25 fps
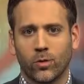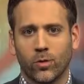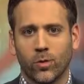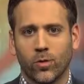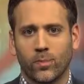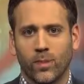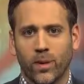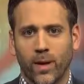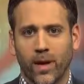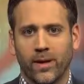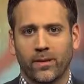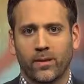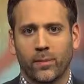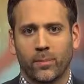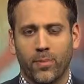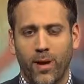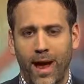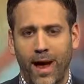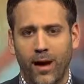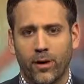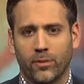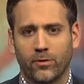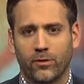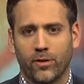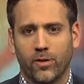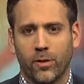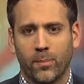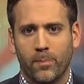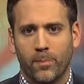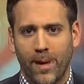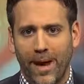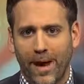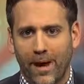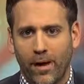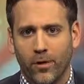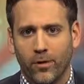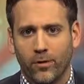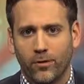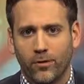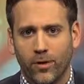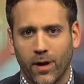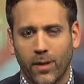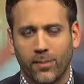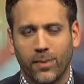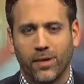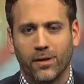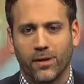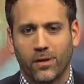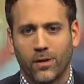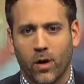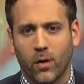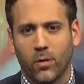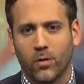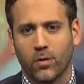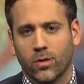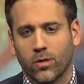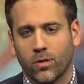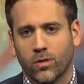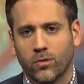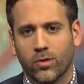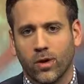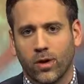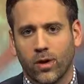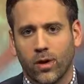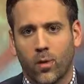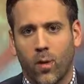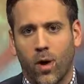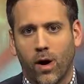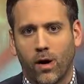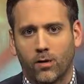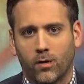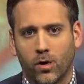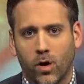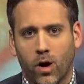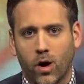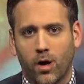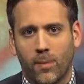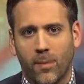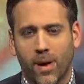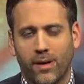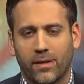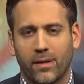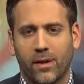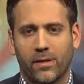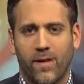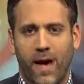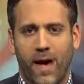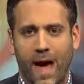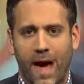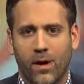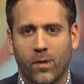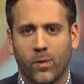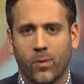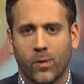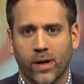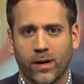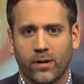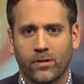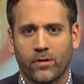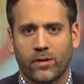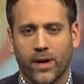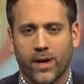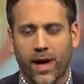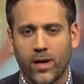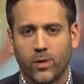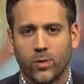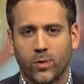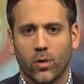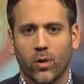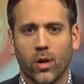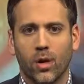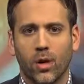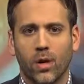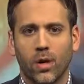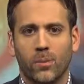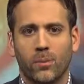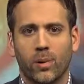do with playing the Browns and the Bears. I mean, you really want to talk about it. They've had a weak schedule.